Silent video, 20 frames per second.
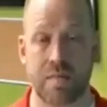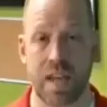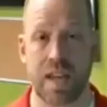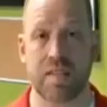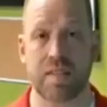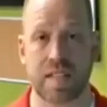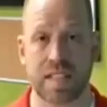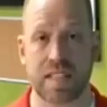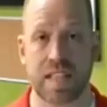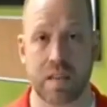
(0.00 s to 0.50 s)
They
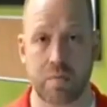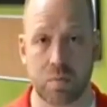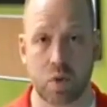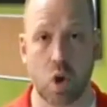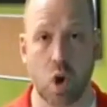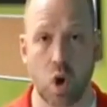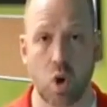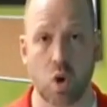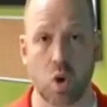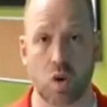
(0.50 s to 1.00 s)
have the same
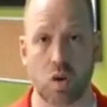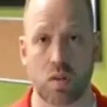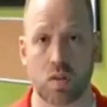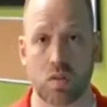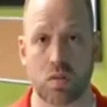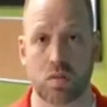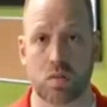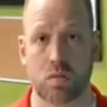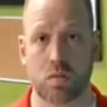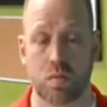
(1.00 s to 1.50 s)
goal,
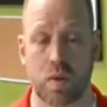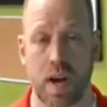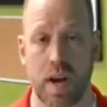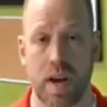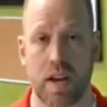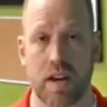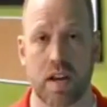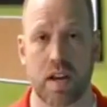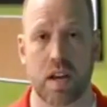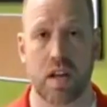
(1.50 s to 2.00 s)

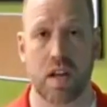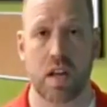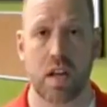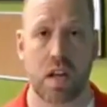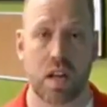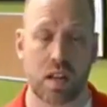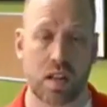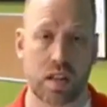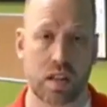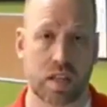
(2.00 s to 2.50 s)
right?
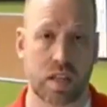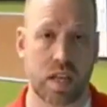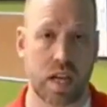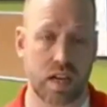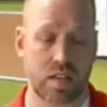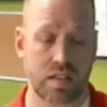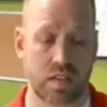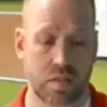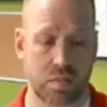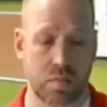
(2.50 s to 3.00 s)
The
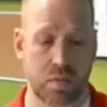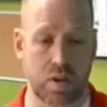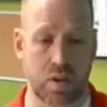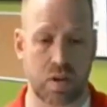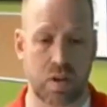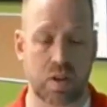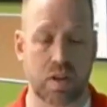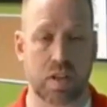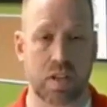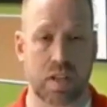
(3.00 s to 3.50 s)

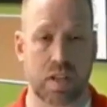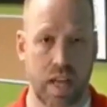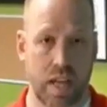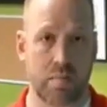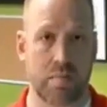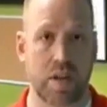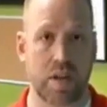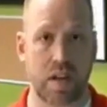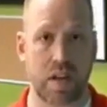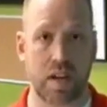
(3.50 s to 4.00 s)
customer
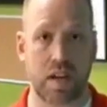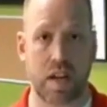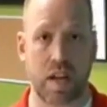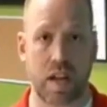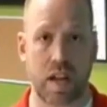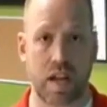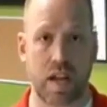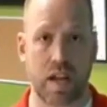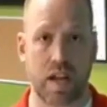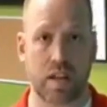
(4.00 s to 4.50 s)
came in
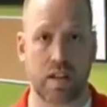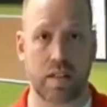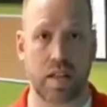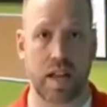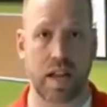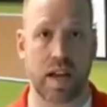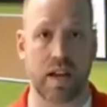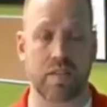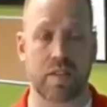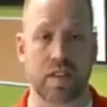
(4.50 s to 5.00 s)
and
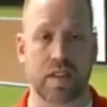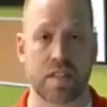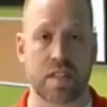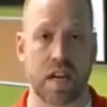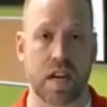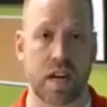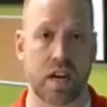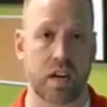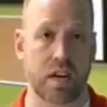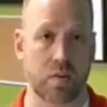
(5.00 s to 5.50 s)
they have a
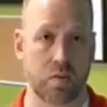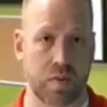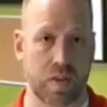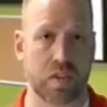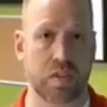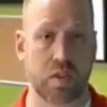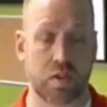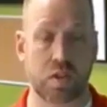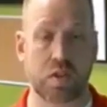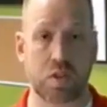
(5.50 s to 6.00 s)
desire to
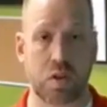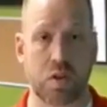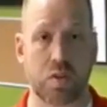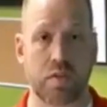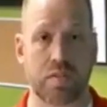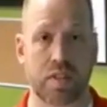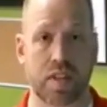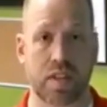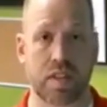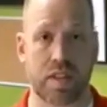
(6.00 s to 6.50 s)
research and
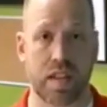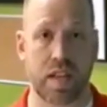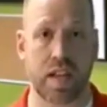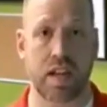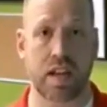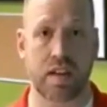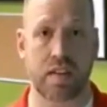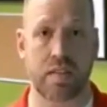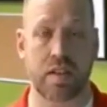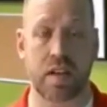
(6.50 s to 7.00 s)
hopefully at the
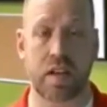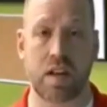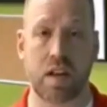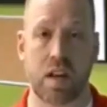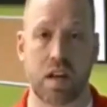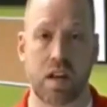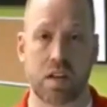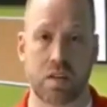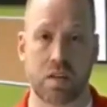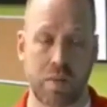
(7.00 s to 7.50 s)
end of
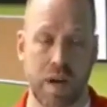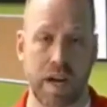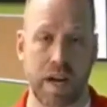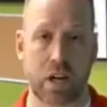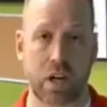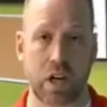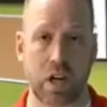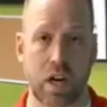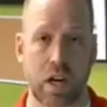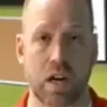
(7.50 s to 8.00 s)
it to buy
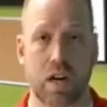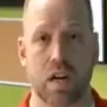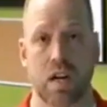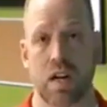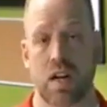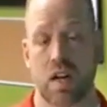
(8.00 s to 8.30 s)
a car.